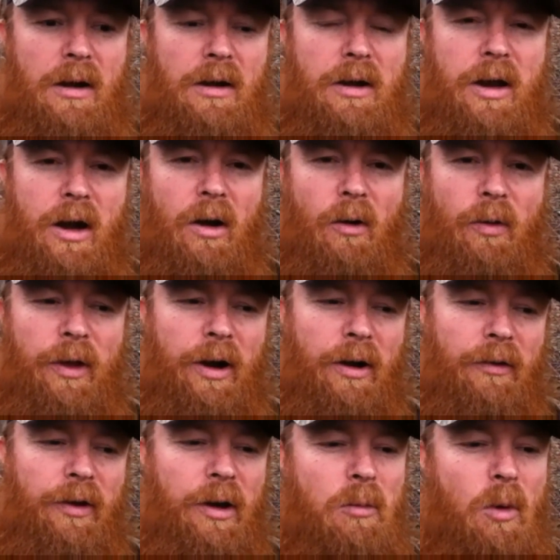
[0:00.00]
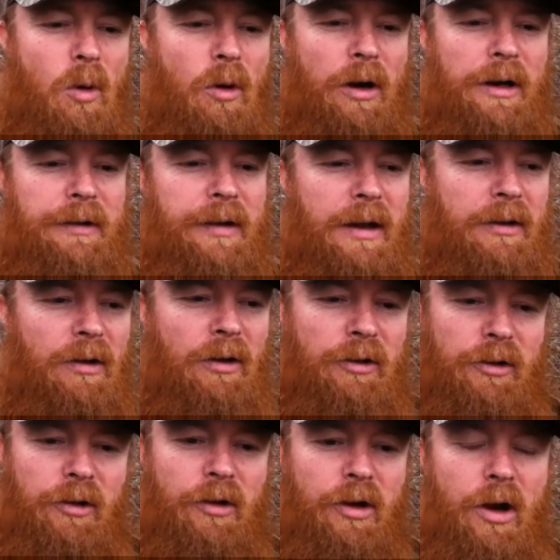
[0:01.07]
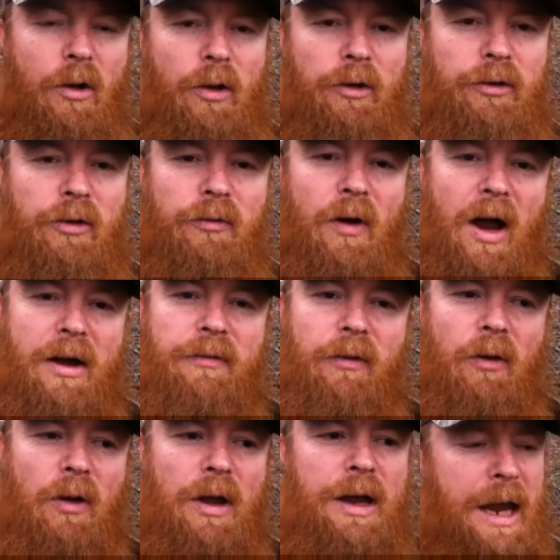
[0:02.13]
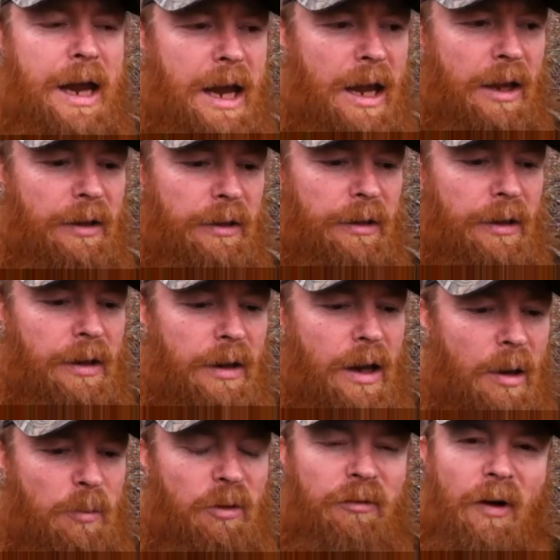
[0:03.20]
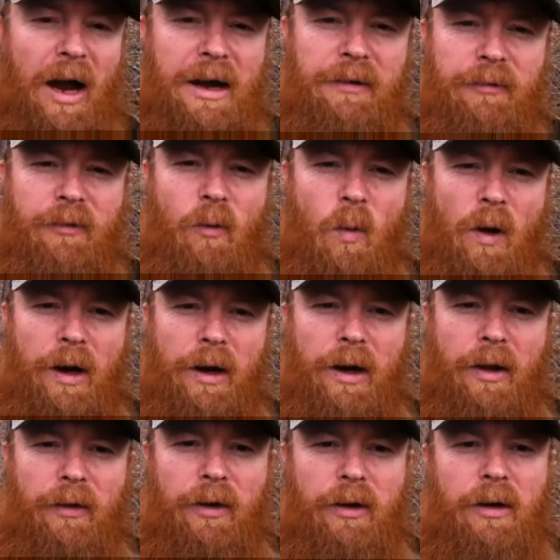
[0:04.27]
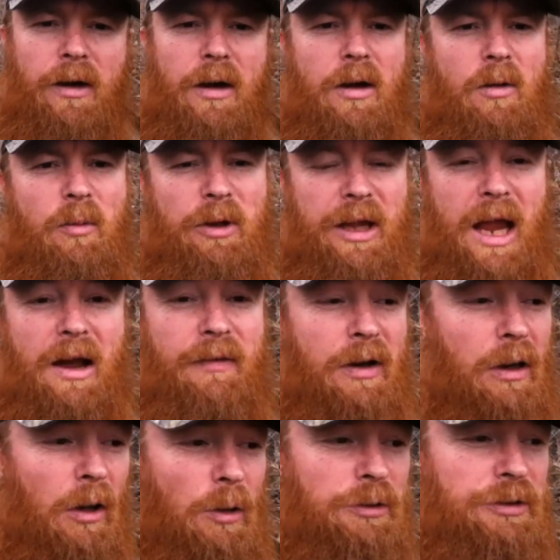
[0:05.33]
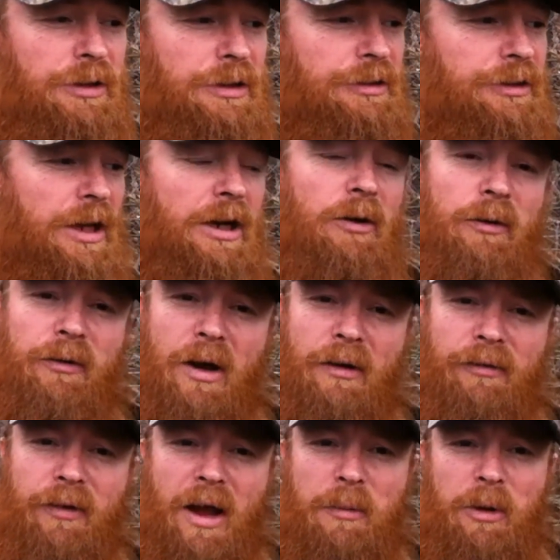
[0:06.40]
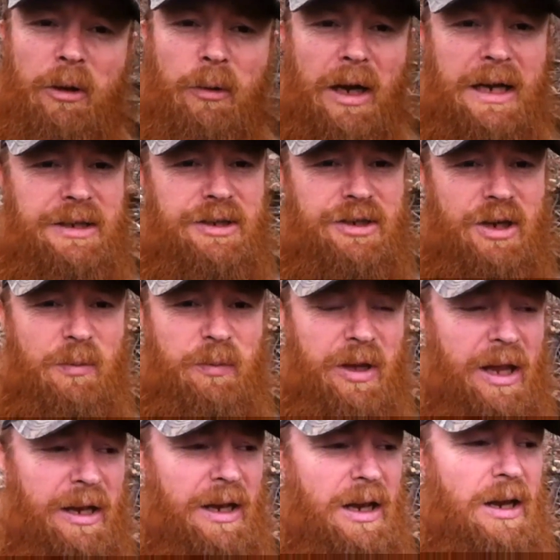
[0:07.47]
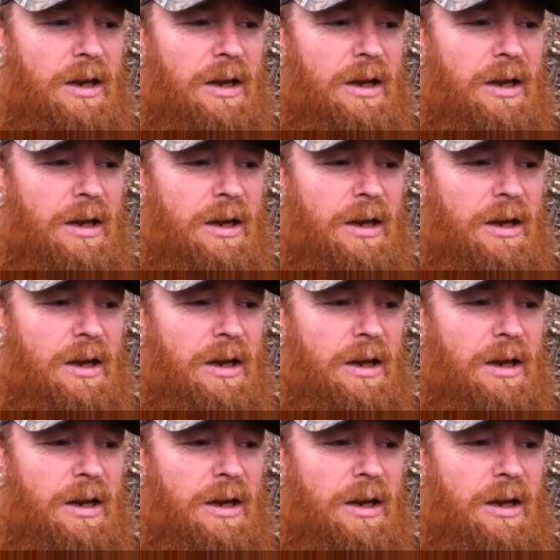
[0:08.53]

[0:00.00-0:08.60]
They're more intent on their survival and providing for one another, but they have a closeness and a family relationship that